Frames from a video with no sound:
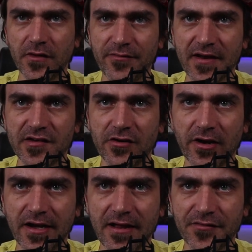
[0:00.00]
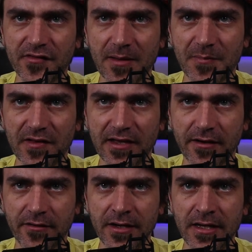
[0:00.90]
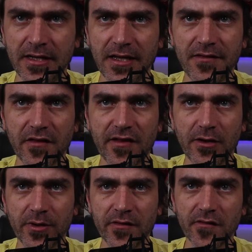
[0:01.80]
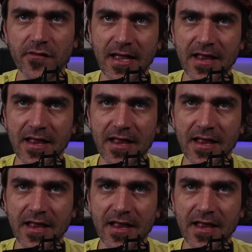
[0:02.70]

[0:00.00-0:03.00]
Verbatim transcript: We've actually got enough steps here in the sequence.